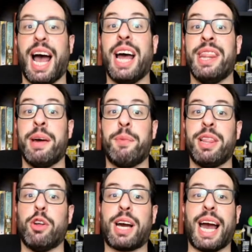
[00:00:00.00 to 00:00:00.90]
and then we
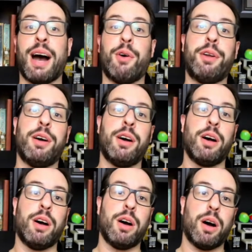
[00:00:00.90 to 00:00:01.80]
look out
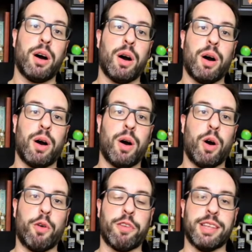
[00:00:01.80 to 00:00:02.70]

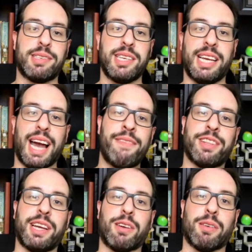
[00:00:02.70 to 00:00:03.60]
over the city,
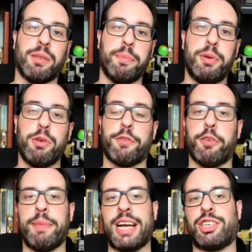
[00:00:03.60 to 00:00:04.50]
Avalir, the
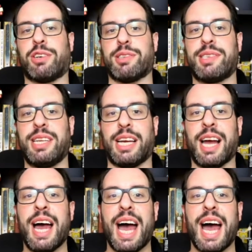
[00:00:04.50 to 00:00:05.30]
beautiful magical city.